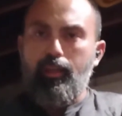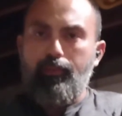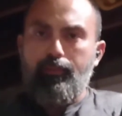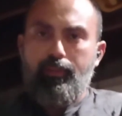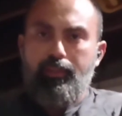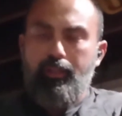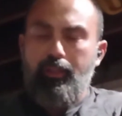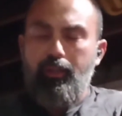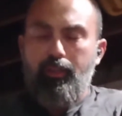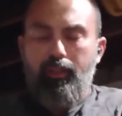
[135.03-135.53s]
I
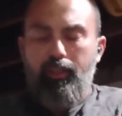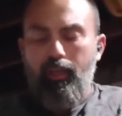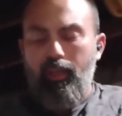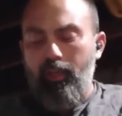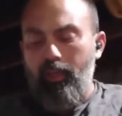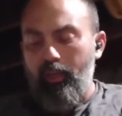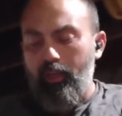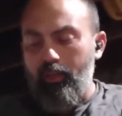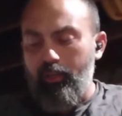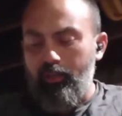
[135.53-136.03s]
haven't started
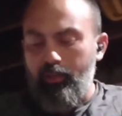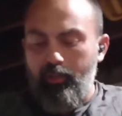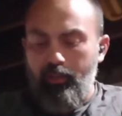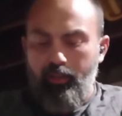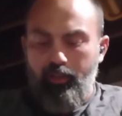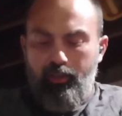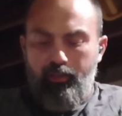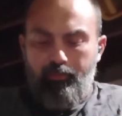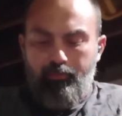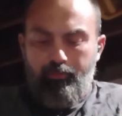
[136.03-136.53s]
that yet,
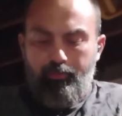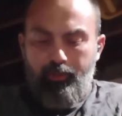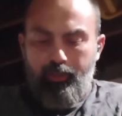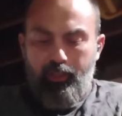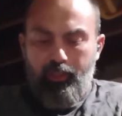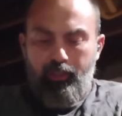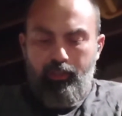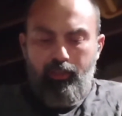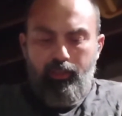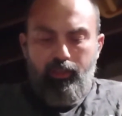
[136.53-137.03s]
um,
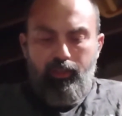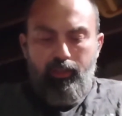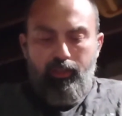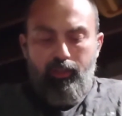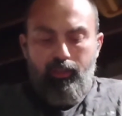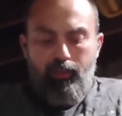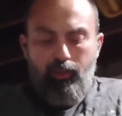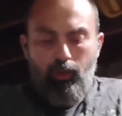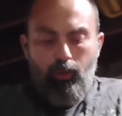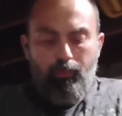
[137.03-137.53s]
but
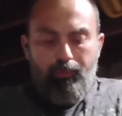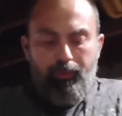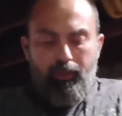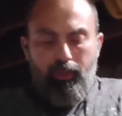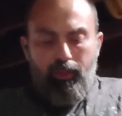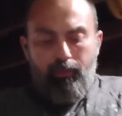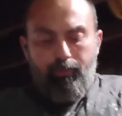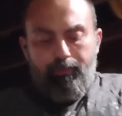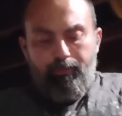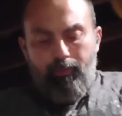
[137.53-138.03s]

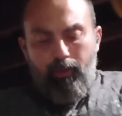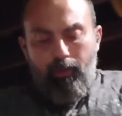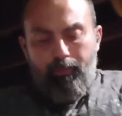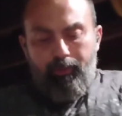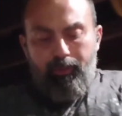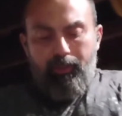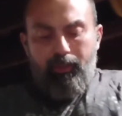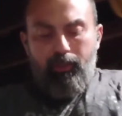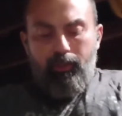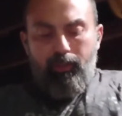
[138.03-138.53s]
hopefully I'll
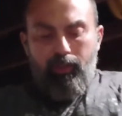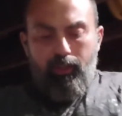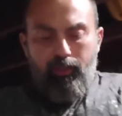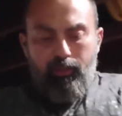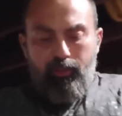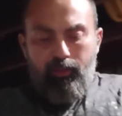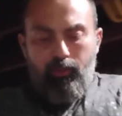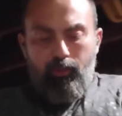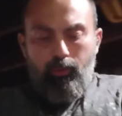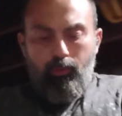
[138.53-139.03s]
be starting that
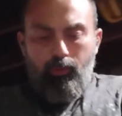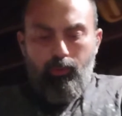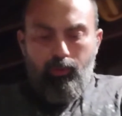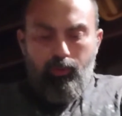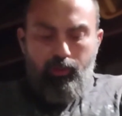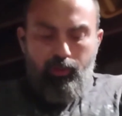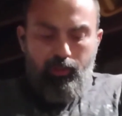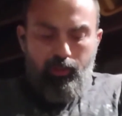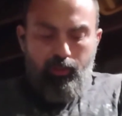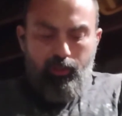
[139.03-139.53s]
soon.
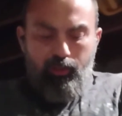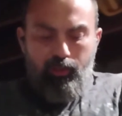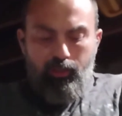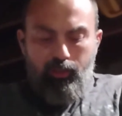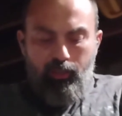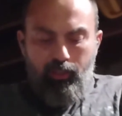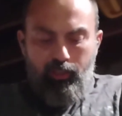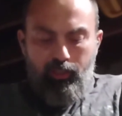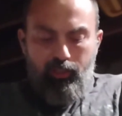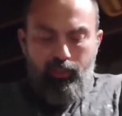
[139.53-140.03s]

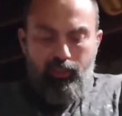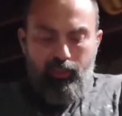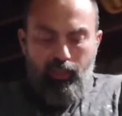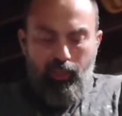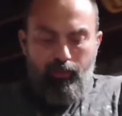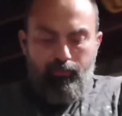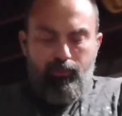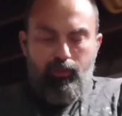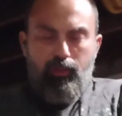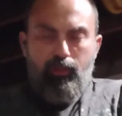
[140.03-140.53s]
I just
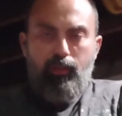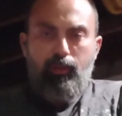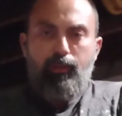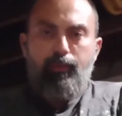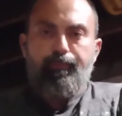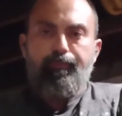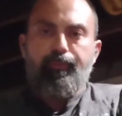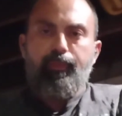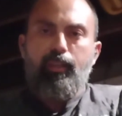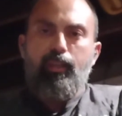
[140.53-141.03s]
I have to